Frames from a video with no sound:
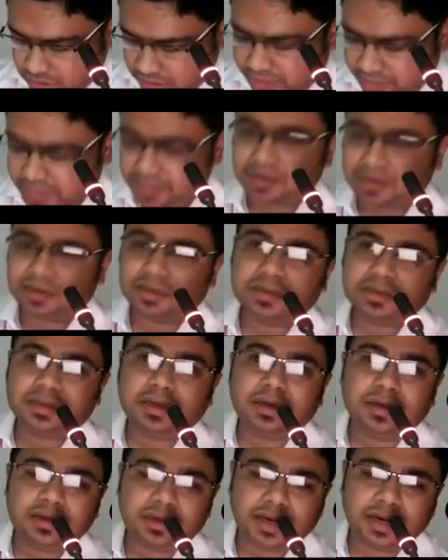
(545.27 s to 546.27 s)
And
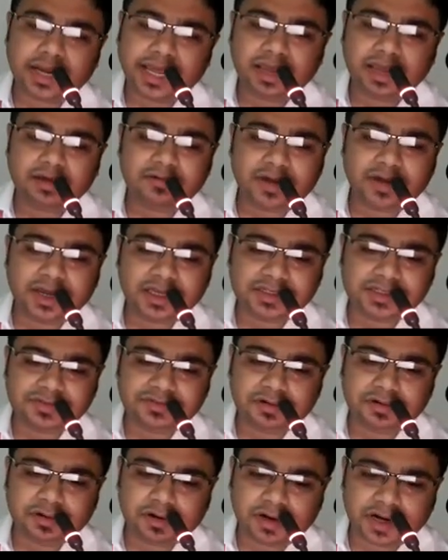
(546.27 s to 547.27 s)
likewise
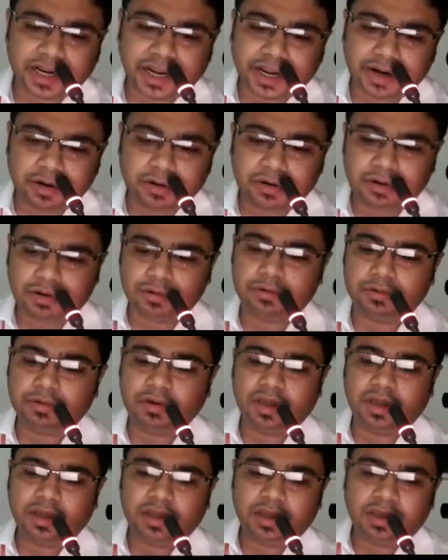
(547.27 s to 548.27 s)
for
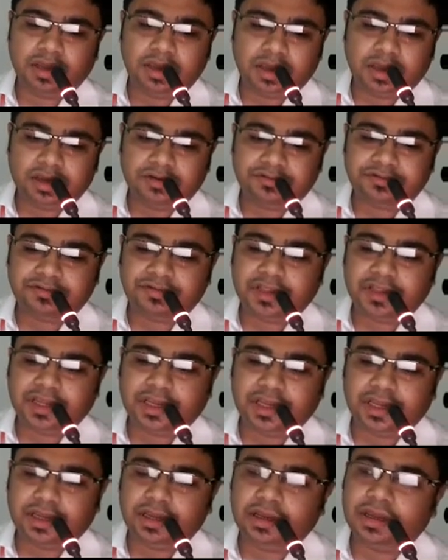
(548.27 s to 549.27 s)
NO2, if
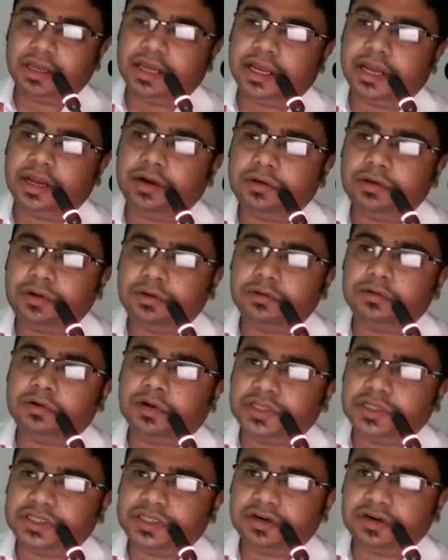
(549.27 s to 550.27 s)
the NO2
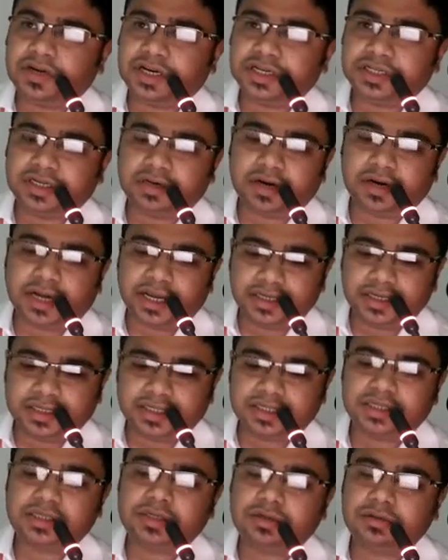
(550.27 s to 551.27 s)
concentration
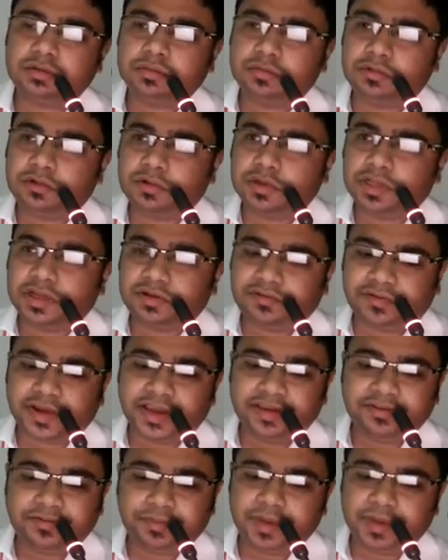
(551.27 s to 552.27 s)
rises to more than
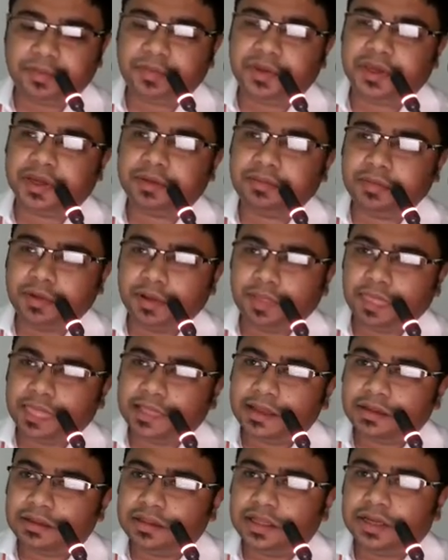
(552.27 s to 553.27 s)
5 ppm,
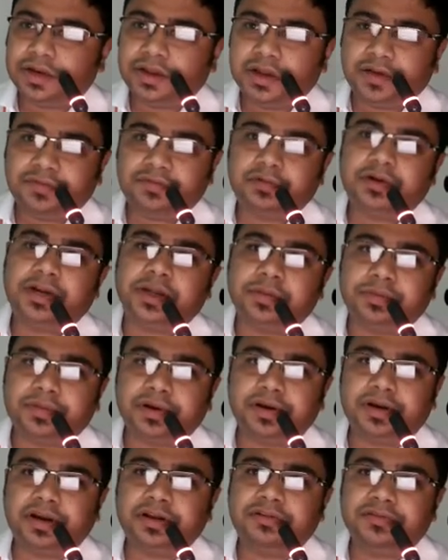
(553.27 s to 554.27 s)
then you have to
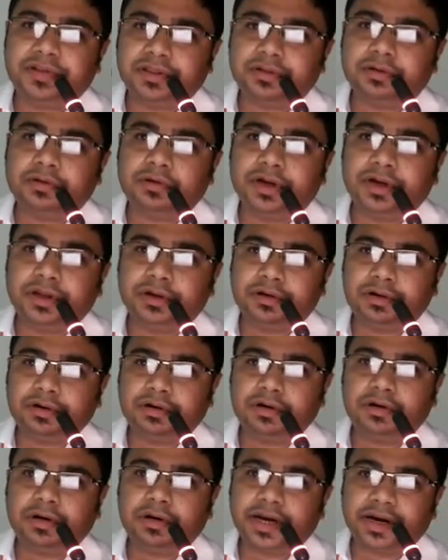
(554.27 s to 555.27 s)
temporarily withhold your
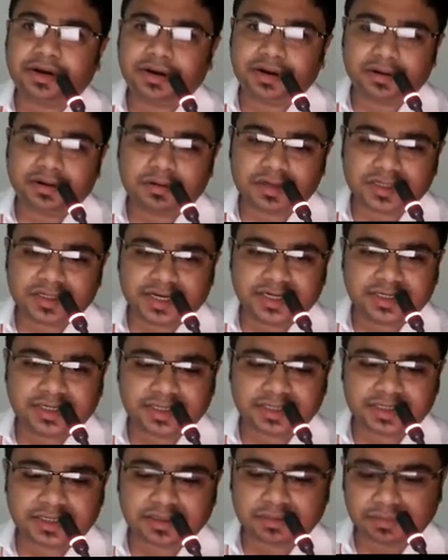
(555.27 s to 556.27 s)
nitric oxide
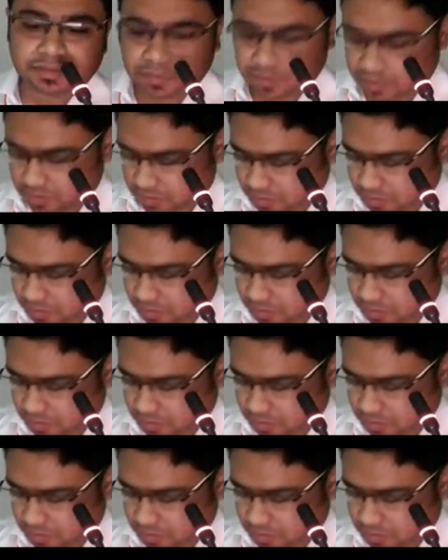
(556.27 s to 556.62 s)
system.